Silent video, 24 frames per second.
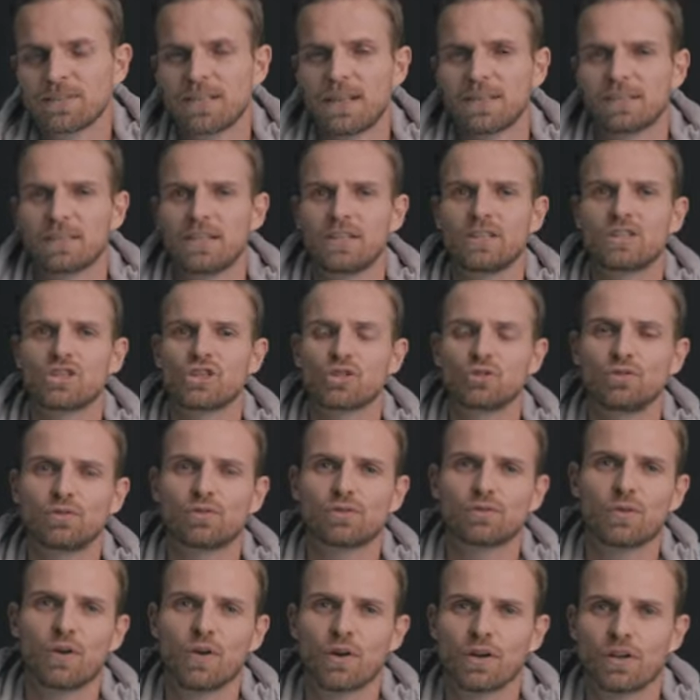is that it
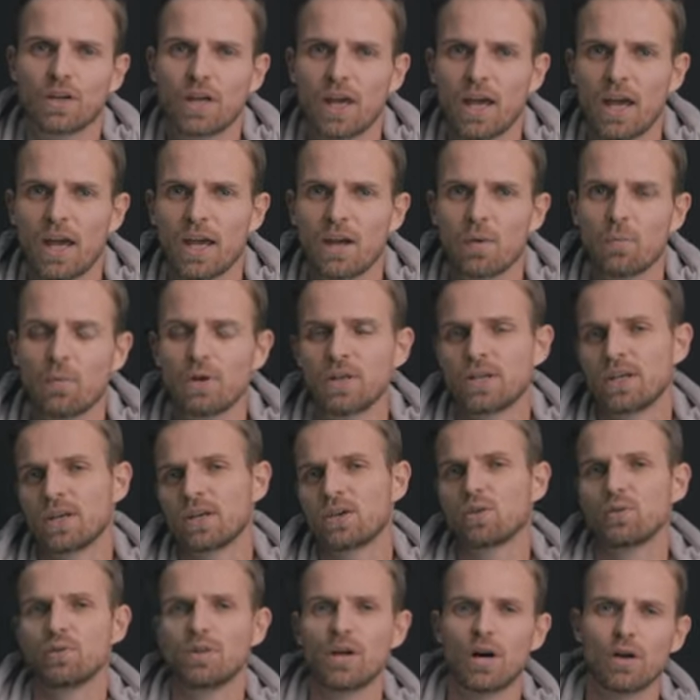shoots 4K with a
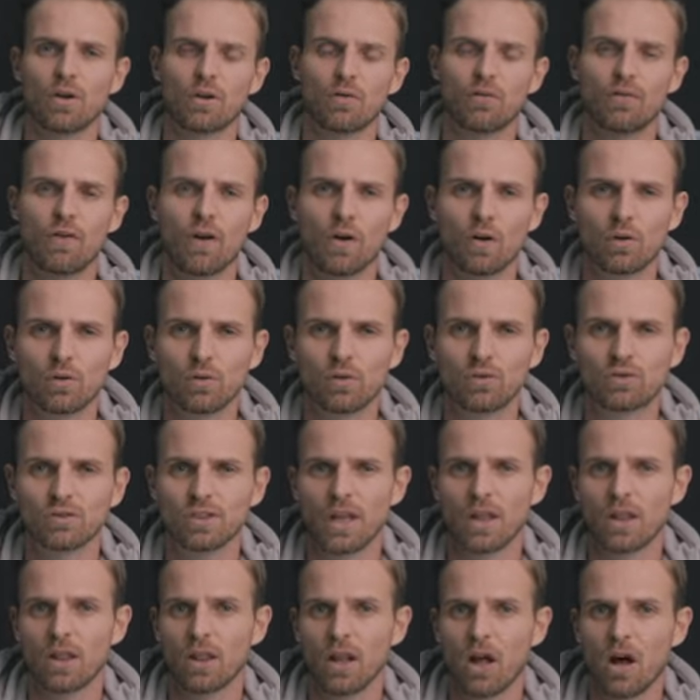good autofocus
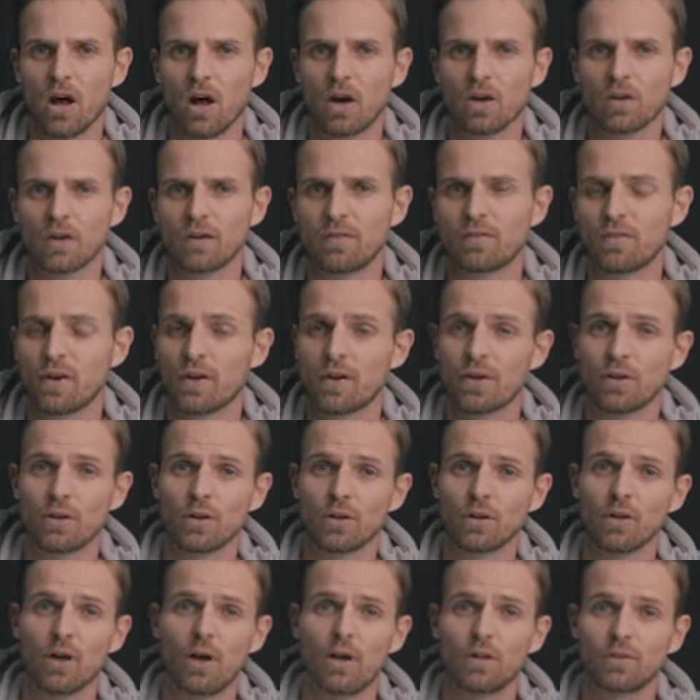and log, a very
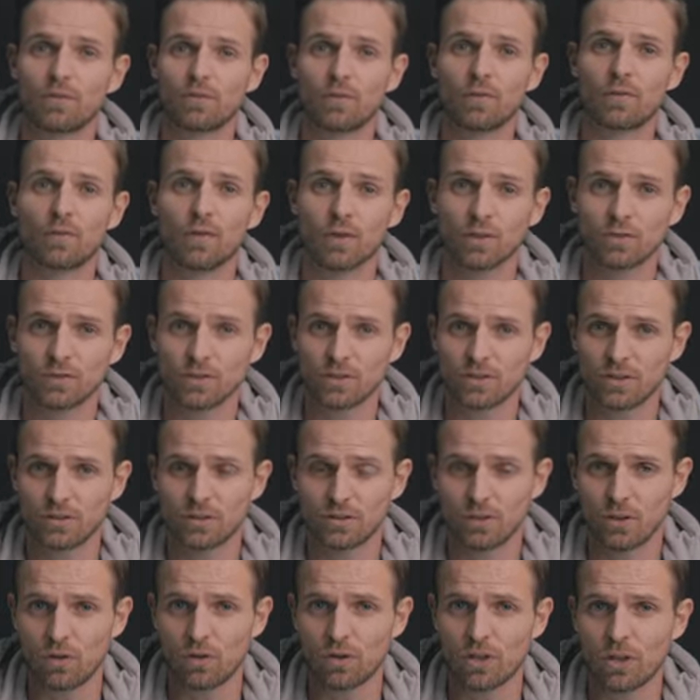good log from
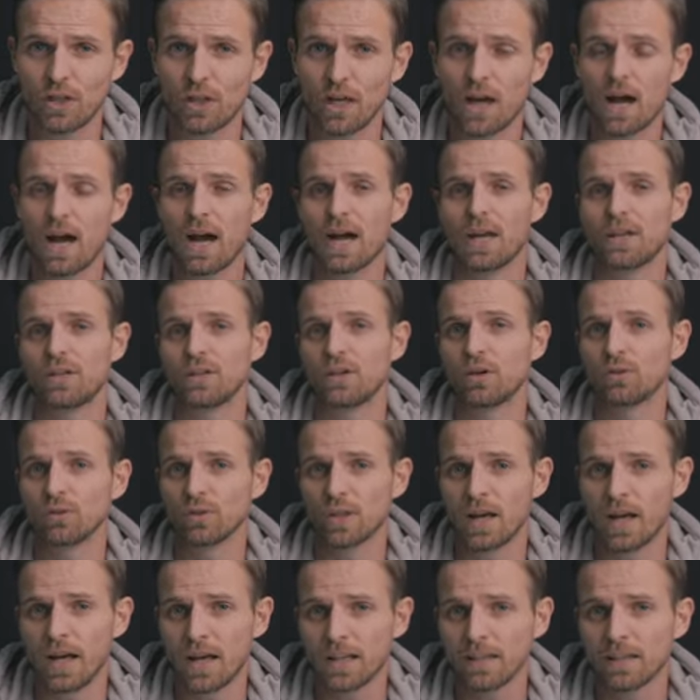Sony, I know
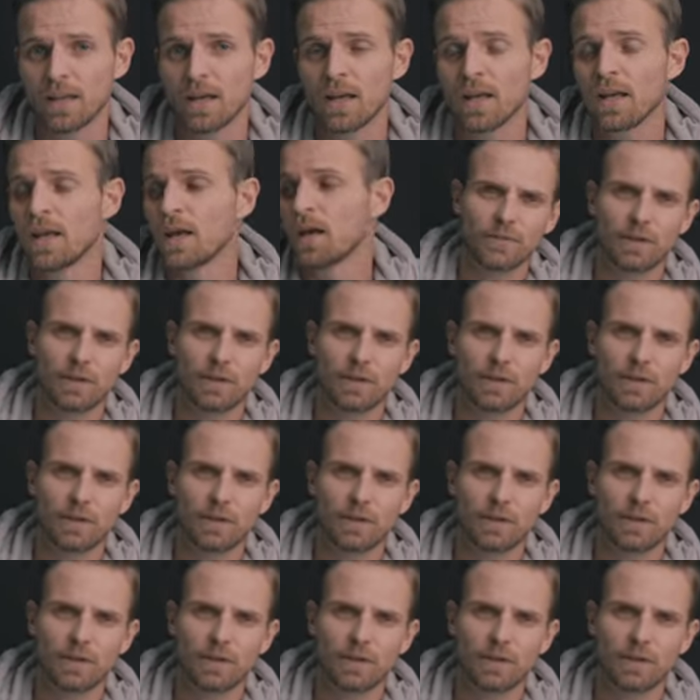that.